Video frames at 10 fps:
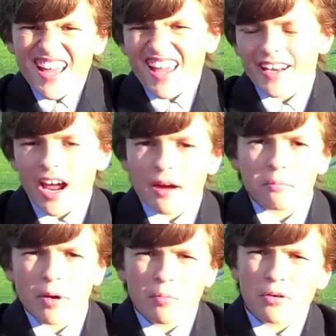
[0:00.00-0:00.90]
And I'm
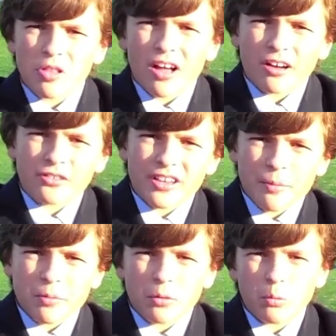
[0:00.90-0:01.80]
Bobo
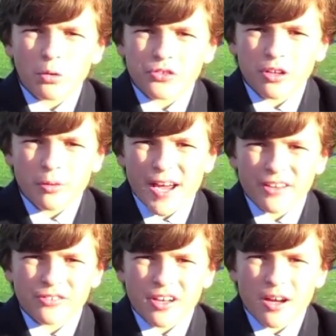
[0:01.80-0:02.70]
Longsnapper. We'll see you
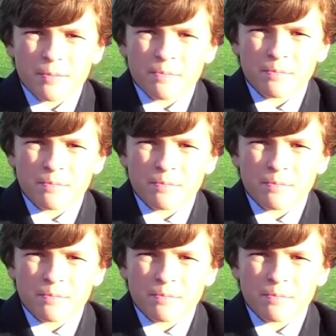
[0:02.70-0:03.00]
next time.